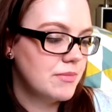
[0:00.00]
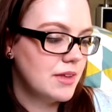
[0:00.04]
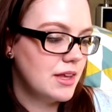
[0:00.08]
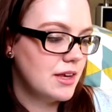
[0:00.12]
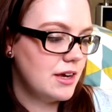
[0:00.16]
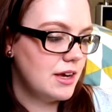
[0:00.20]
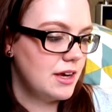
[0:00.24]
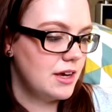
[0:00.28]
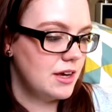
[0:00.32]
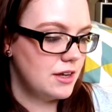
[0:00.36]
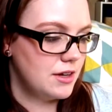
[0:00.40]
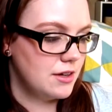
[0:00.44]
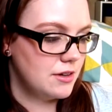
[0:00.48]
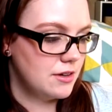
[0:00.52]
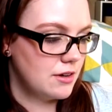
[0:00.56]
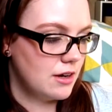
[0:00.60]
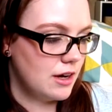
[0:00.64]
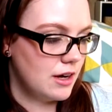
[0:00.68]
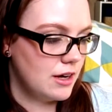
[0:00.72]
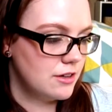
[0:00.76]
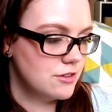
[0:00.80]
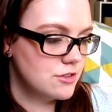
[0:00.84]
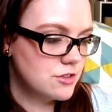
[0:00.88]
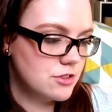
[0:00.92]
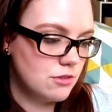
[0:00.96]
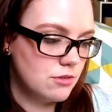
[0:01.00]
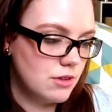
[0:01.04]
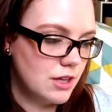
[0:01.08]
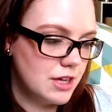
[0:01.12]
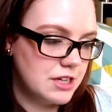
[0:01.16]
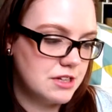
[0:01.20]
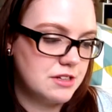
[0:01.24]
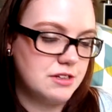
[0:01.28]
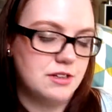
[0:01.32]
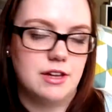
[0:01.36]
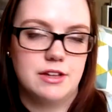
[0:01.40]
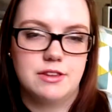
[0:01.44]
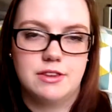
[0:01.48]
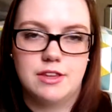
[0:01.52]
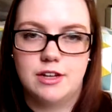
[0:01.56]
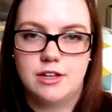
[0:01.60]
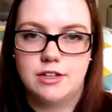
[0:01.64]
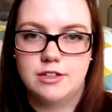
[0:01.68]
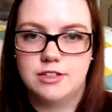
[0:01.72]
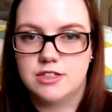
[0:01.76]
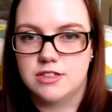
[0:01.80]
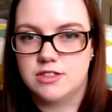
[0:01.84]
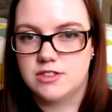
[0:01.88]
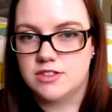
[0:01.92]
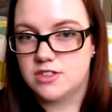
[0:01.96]
And I also liked that they
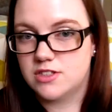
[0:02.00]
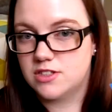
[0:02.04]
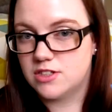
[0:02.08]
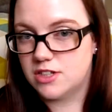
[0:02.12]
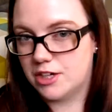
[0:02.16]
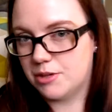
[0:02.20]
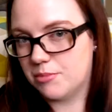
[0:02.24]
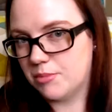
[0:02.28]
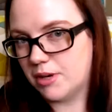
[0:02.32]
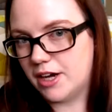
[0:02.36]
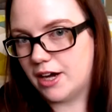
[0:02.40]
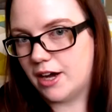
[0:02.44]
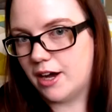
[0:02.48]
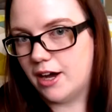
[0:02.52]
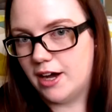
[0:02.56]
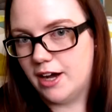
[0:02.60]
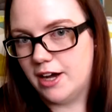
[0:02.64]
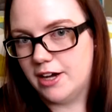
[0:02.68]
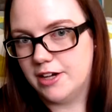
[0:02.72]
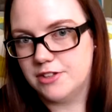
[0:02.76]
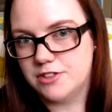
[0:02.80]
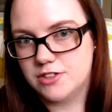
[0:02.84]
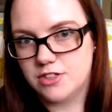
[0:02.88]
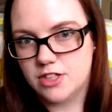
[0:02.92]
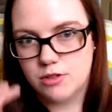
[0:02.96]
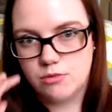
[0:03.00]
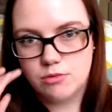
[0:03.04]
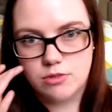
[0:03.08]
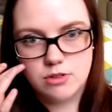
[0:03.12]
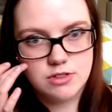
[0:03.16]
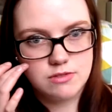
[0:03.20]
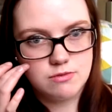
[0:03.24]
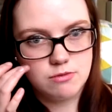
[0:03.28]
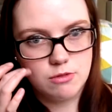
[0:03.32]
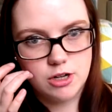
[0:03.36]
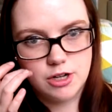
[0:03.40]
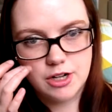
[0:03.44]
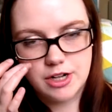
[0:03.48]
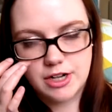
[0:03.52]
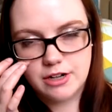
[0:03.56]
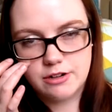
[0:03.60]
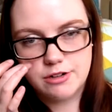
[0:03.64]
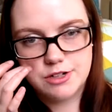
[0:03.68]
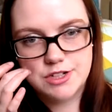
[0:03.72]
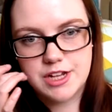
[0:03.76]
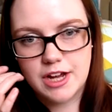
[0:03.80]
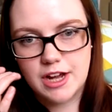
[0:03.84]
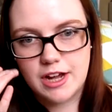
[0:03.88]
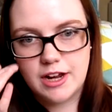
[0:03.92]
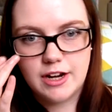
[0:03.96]
didn't sting my eyes, they weren't
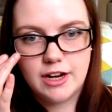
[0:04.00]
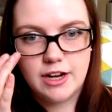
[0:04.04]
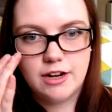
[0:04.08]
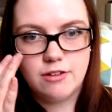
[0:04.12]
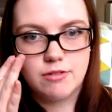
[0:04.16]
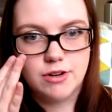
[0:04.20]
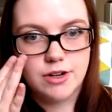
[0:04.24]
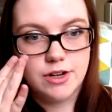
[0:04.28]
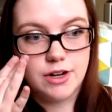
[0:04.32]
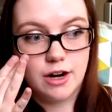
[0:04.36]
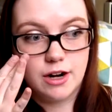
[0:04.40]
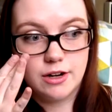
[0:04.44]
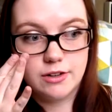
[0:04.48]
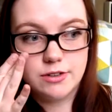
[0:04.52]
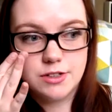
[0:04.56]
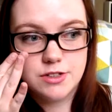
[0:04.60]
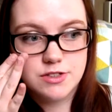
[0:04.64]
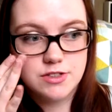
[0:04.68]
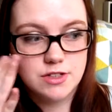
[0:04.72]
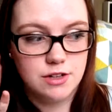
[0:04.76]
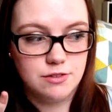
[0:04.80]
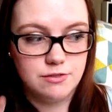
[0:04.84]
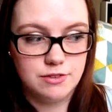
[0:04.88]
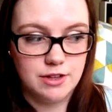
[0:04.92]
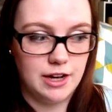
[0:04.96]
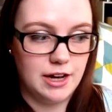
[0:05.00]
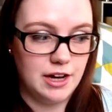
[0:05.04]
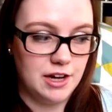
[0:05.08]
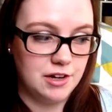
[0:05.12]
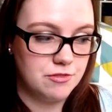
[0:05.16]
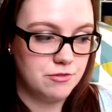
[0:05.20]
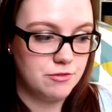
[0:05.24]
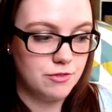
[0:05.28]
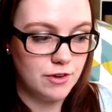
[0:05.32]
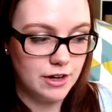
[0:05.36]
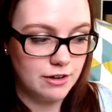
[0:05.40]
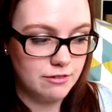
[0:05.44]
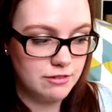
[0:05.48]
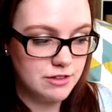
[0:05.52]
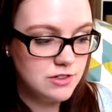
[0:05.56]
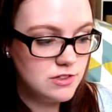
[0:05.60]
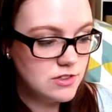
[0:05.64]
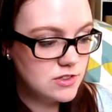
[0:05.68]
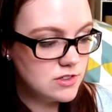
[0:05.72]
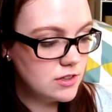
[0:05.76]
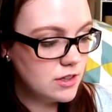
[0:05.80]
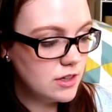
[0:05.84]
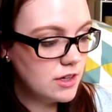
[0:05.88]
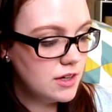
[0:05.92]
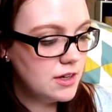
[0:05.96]
irritating regardless of the high
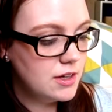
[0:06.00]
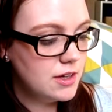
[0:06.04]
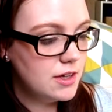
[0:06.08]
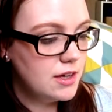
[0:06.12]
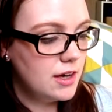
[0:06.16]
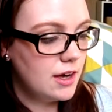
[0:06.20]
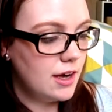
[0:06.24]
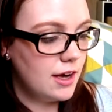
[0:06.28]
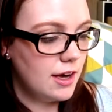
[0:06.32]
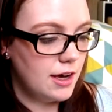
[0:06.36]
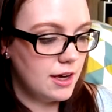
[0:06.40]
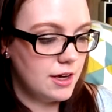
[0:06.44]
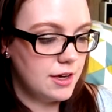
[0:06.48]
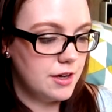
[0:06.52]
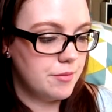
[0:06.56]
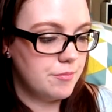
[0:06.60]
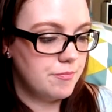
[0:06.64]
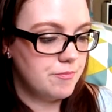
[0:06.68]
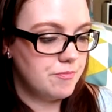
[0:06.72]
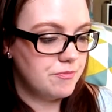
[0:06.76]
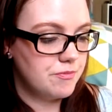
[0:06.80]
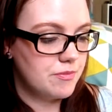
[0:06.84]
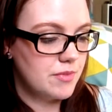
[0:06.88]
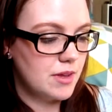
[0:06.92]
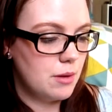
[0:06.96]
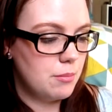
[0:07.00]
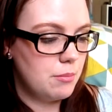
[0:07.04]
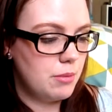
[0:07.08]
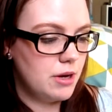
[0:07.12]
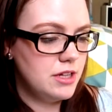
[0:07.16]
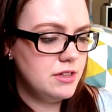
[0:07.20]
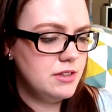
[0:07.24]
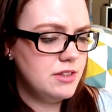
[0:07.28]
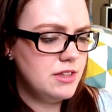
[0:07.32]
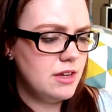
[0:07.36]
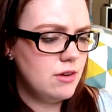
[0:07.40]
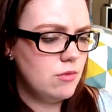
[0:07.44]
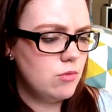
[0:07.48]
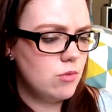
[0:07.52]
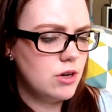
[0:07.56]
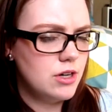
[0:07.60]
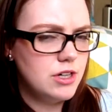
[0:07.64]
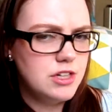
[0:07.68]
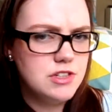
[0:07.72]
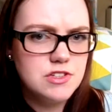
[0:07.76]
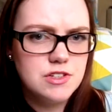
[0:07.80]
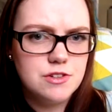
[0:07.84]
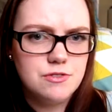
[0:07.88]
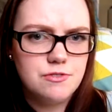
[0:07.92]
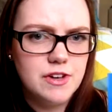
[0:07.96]
fragrance. But they
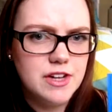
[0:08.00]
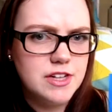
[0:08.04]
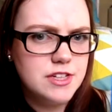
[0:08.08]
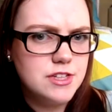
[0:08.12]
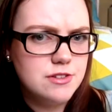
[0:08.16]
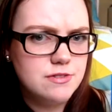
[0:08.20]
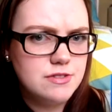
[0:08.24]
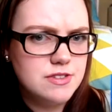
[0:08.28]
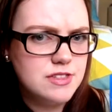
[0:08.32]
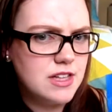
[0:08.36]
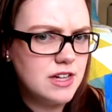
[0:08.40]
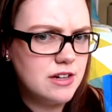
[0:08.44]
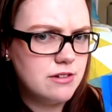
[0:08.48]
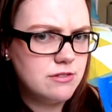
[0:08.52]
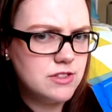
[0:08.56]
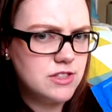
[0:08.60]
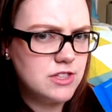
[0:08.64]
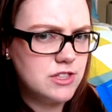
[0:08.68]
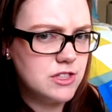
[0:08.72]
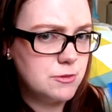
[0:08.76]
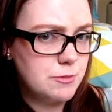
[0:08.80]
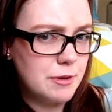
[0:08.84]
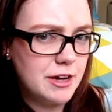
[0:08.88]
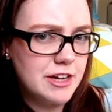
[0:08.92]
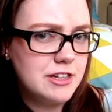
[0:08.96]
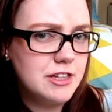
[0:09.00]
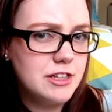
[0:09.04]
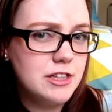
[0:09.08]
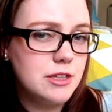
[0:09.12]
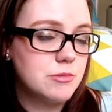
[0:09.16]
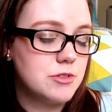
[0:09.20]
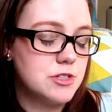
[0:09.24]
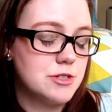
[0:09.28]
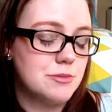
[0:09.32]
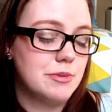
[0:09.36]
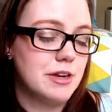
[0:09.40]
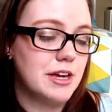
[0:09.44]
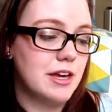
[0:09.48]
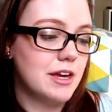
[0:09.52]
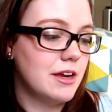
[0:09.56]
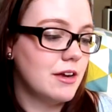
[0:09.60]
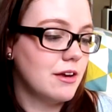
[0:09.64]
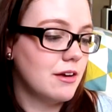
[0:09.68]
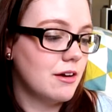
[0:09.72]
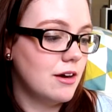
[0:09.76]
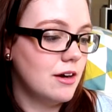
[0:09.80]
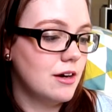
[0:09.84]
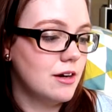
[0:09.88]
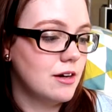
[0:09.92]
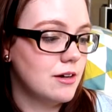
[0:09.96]
weren't as effective as I was expecting them to
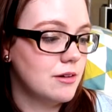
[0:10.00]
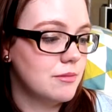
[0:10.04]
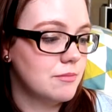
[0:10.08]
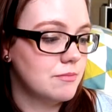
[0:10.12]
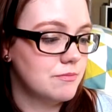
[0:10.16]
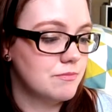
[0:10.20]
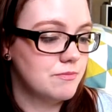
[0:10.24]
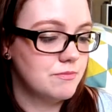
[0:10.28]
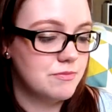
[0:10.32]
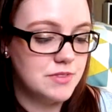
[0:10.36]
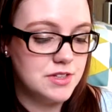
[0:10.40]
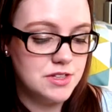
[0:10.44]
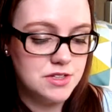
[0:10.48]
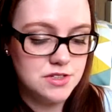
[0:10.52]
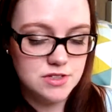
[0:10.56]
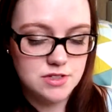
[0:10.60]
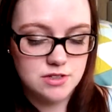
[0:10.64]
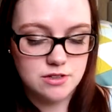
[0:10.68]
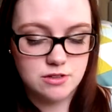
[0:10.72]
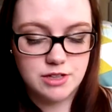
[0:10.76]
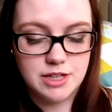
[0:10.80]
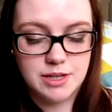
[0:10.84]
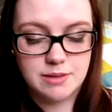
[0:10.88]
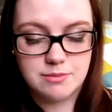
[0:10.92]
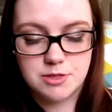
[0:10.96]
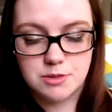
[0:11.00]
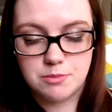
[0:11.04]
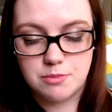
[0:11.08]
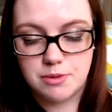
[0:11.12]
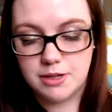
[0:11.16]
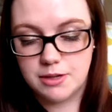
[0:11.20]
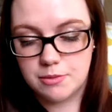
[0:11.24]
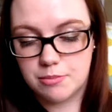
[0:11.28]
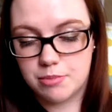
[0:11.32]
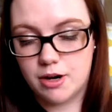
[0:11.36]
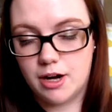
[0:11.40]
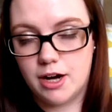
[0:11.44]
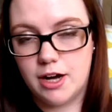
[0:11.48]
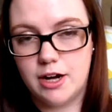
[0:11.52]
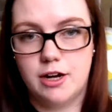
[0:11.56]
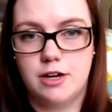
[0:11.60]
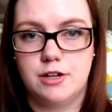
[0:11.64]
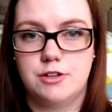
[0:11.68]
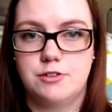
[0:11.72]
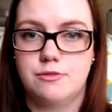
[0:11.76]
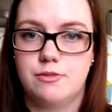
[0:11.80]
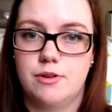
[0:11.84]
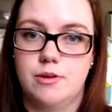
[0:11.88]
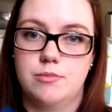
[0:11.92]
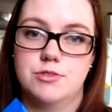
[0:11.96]
be. This claimed to be a
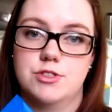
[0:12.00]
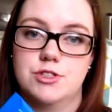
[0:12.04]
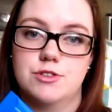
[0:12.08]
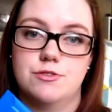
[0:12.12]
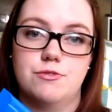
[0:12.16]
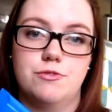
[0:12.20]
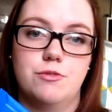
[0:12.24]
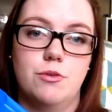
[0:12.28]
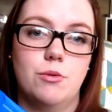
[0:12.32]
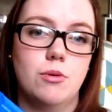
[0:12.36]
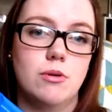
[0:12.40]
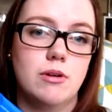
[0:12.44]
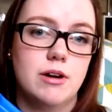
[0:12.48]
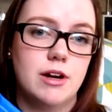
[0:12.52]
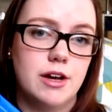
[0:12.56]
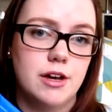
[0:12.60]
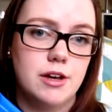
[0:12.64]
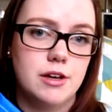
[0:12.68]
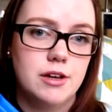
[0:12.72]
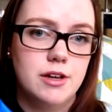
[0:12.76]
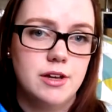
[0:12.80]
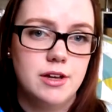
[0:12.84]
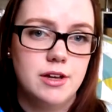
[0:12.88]
product from Sephora.